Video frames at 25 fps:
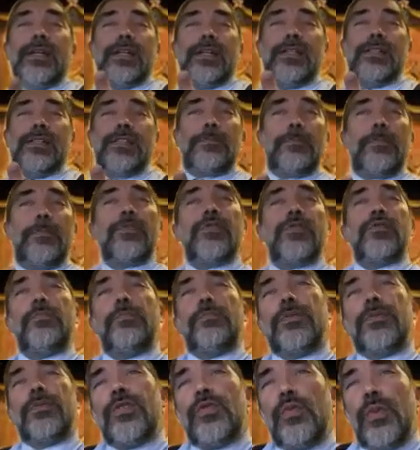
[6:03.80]
Is it supposed to
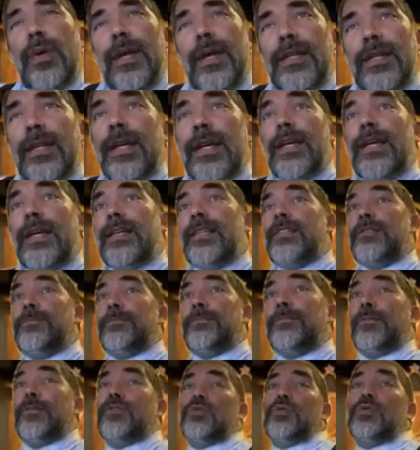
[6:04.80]
persuade? Is it
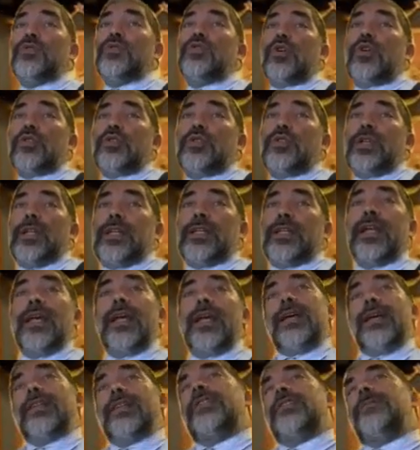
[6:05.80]
supposed to indoctrinate?
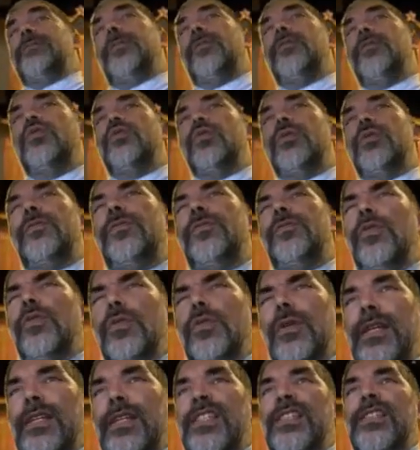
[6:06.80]
Is it supposed to
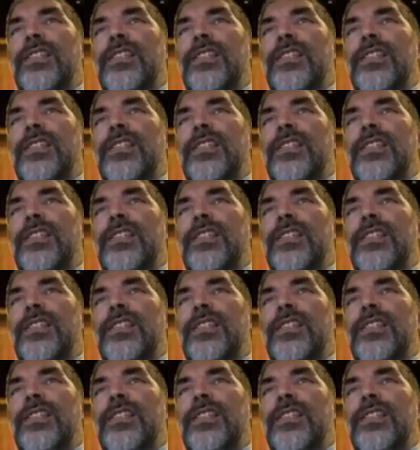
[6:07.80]
infuriate?